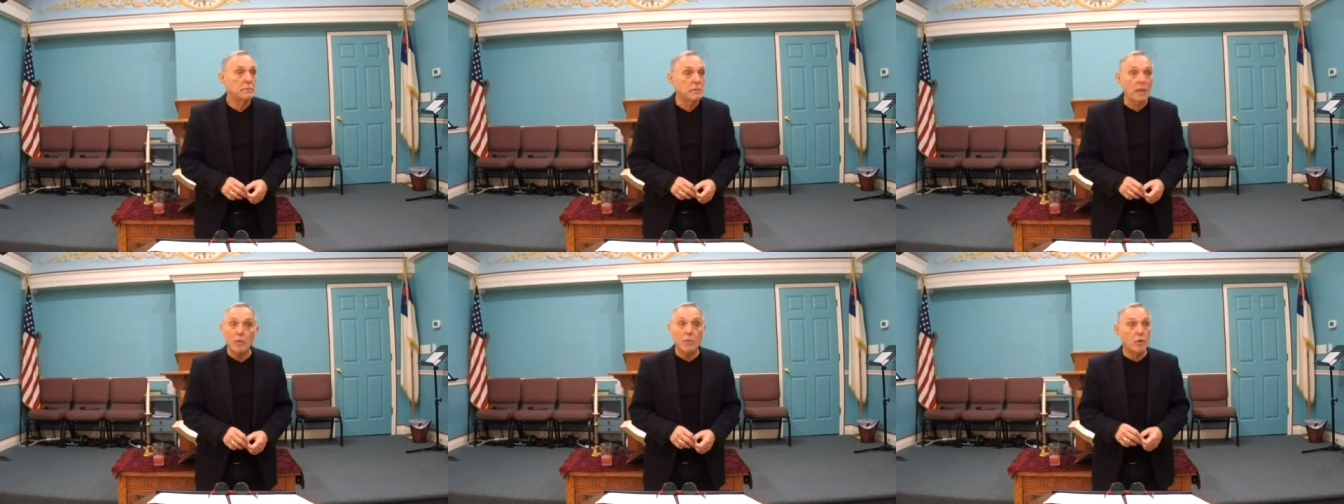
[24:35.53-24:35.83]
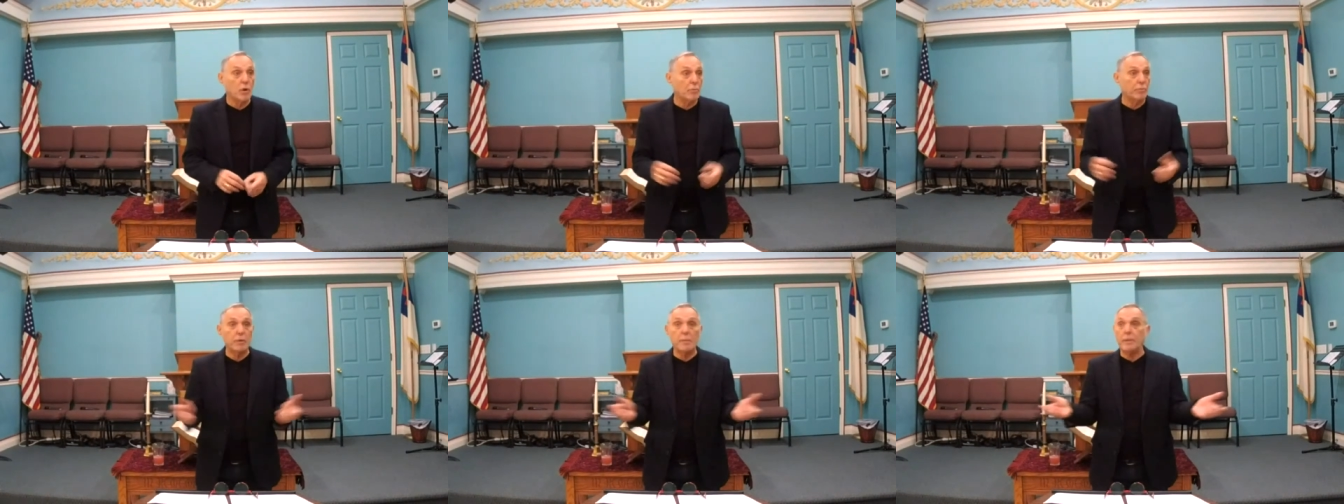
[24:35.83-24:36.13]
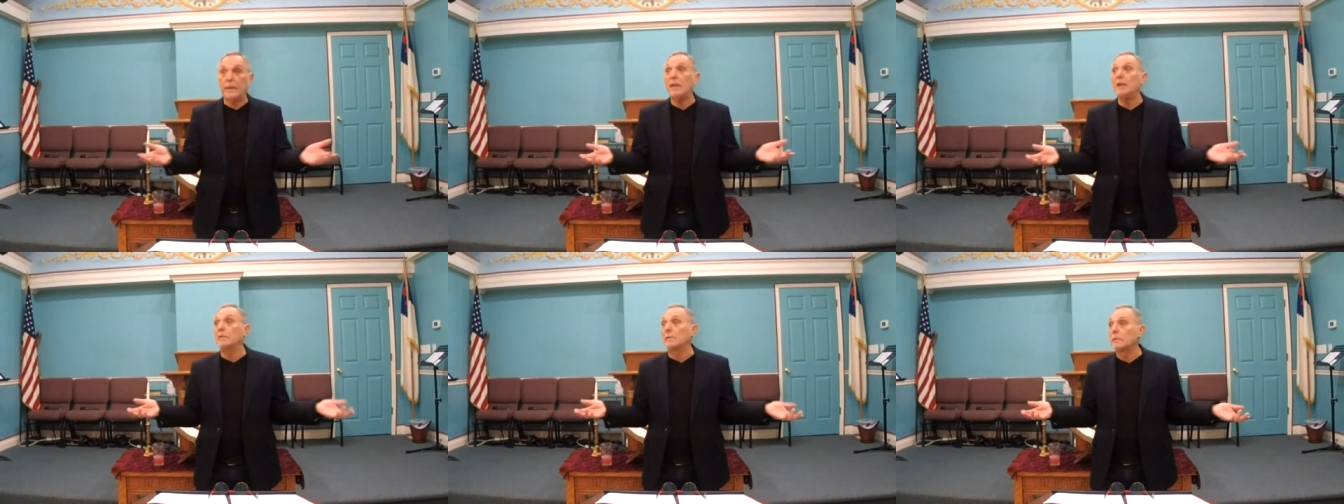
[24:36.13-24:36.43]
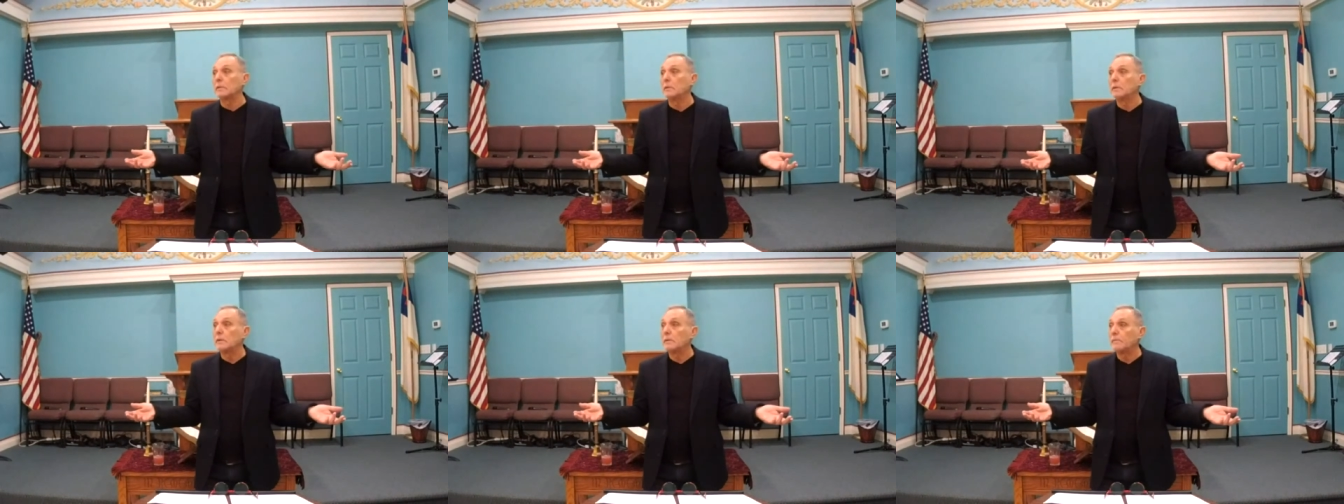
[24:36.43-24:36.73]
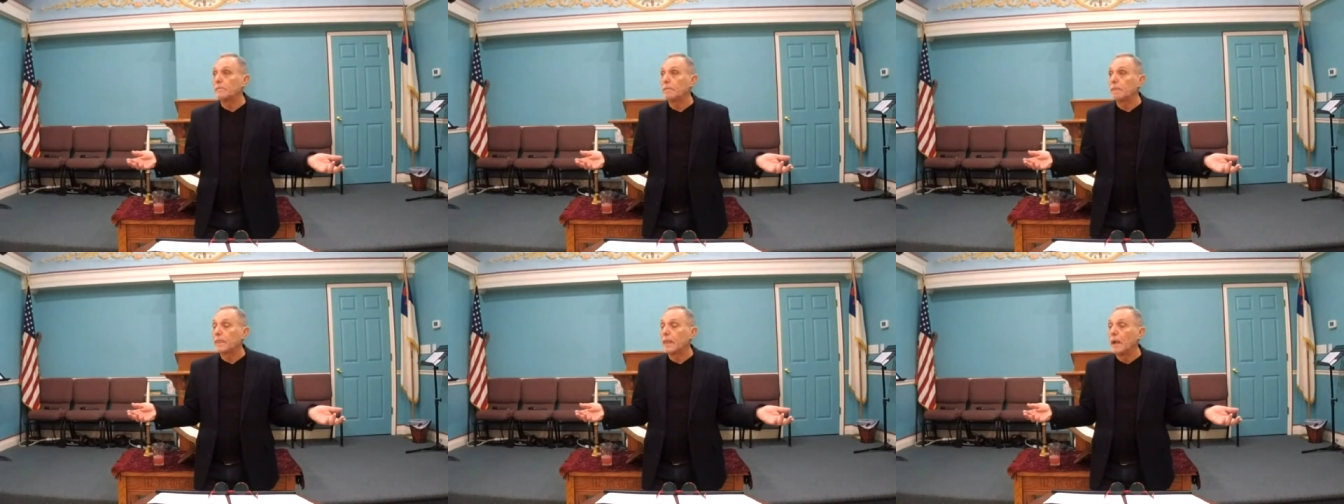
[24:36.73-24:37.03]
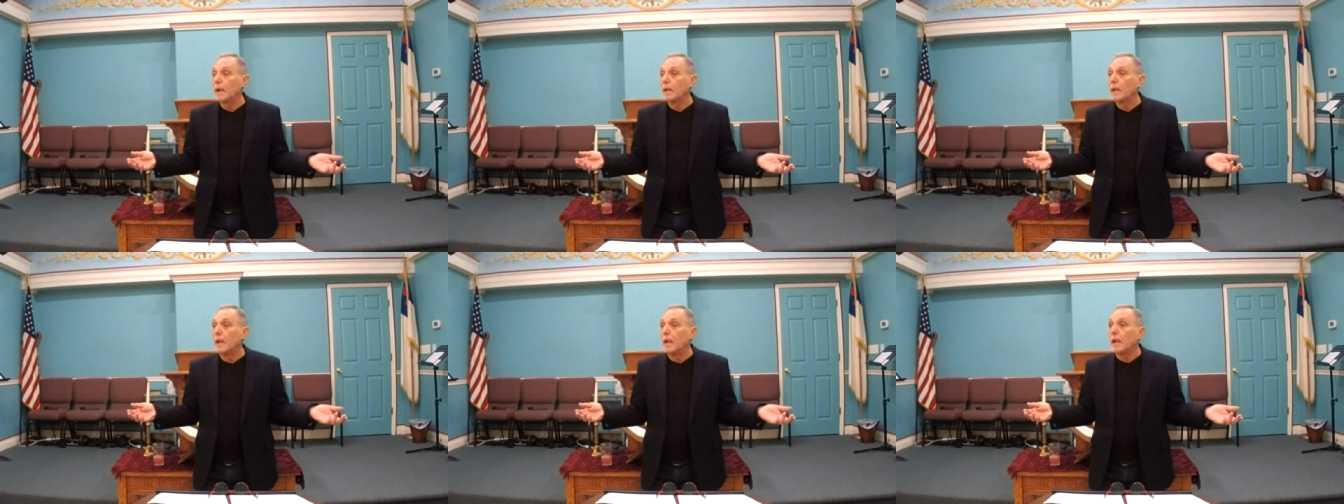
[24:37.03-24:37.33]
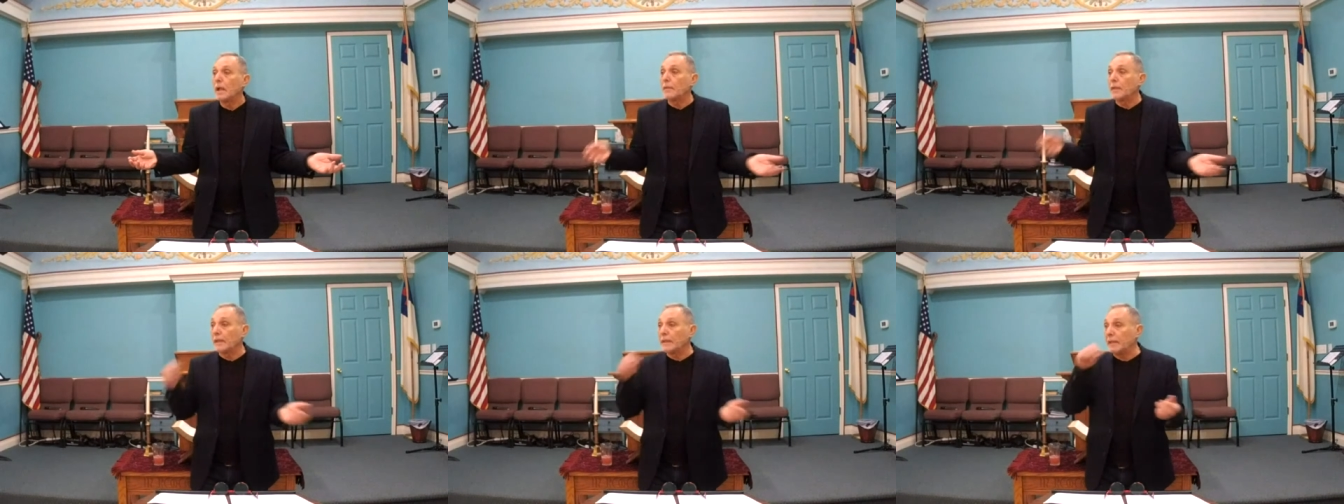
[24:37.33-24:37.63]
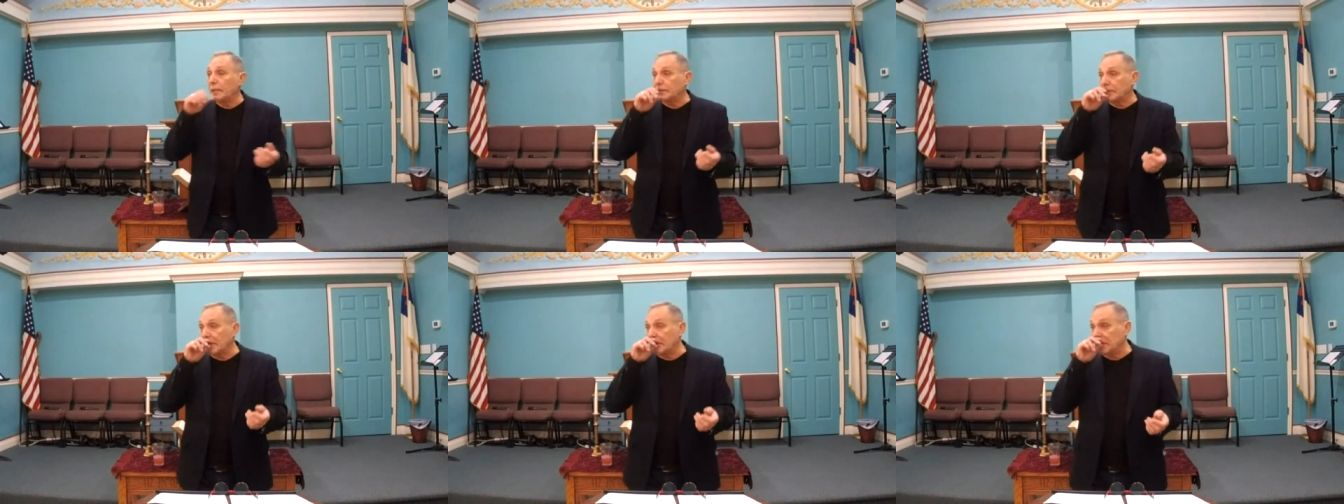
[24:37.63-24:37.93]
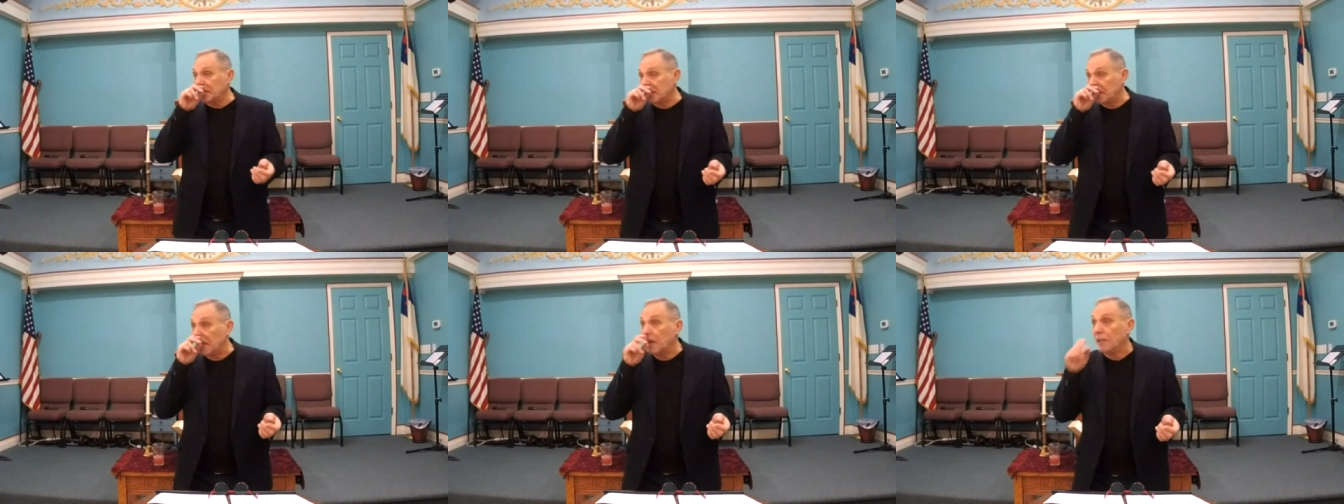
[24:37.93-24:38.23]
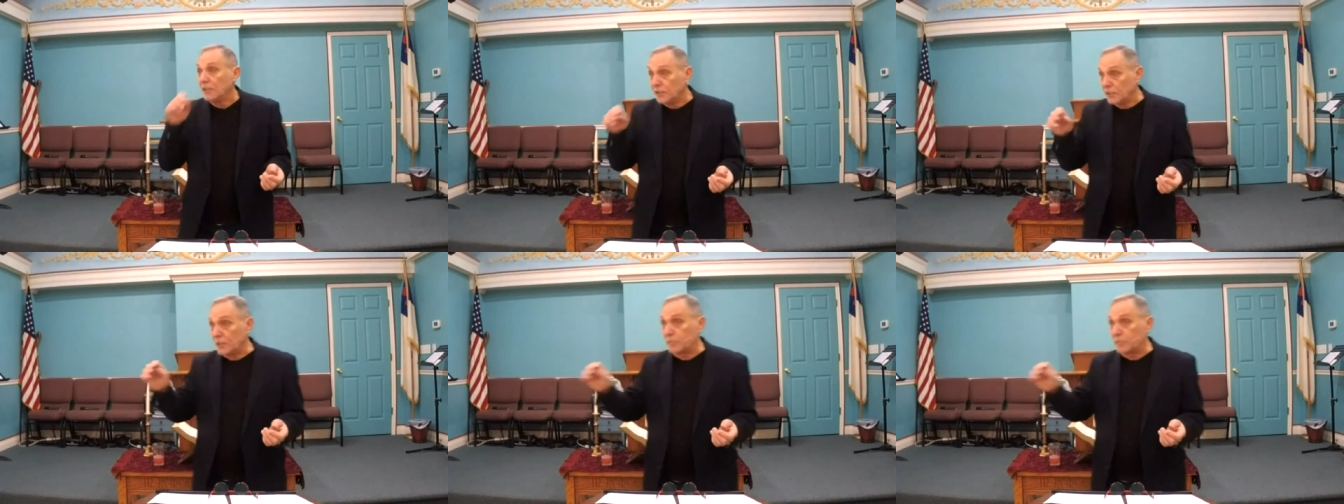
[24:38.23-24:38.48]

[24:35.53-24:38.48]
They weren't prepared. And then they said to the,